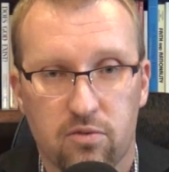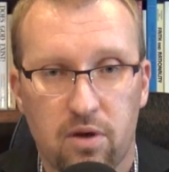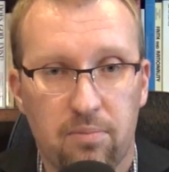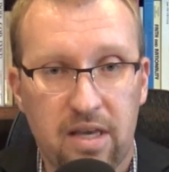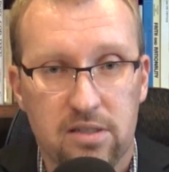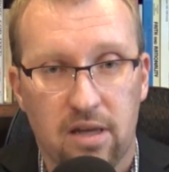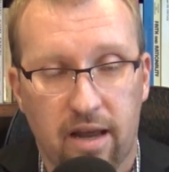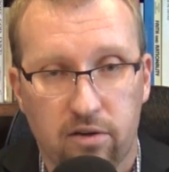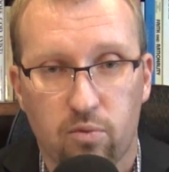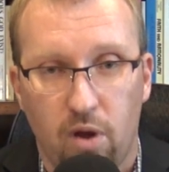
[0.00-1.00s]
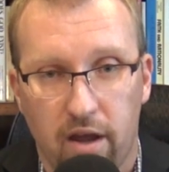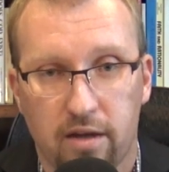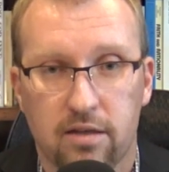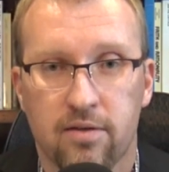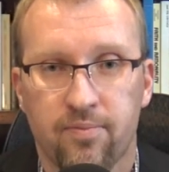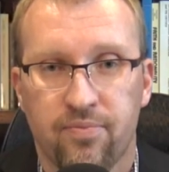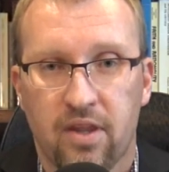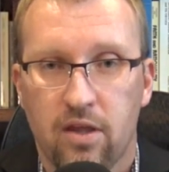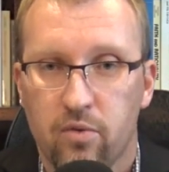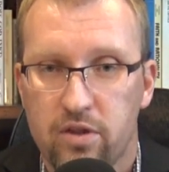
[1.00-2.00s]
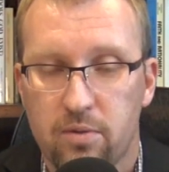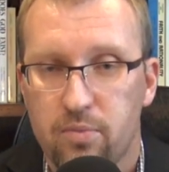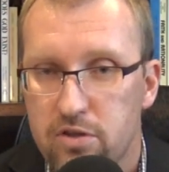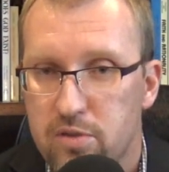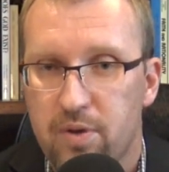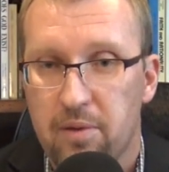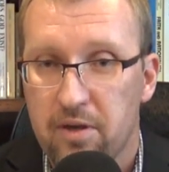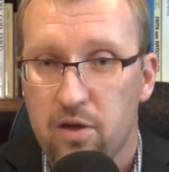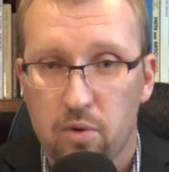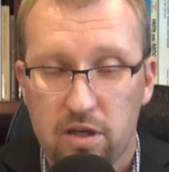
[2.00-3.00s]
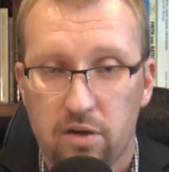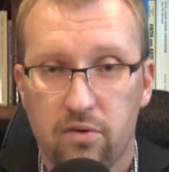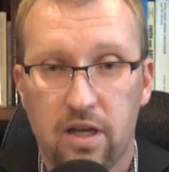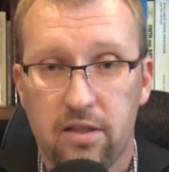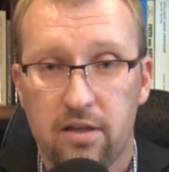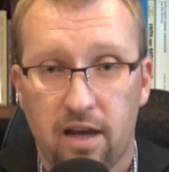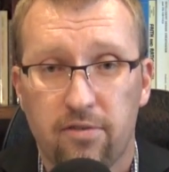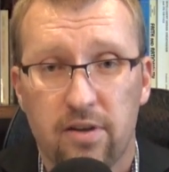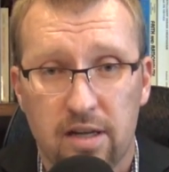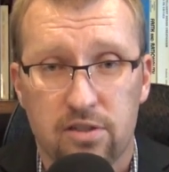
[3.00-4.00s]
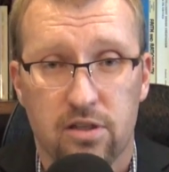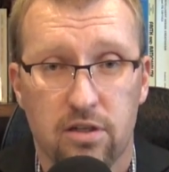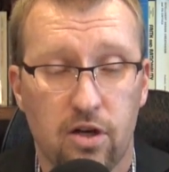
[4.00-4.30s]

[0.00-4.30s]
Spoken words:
of what makes an act right. With the bush baby, you really don't need the definition.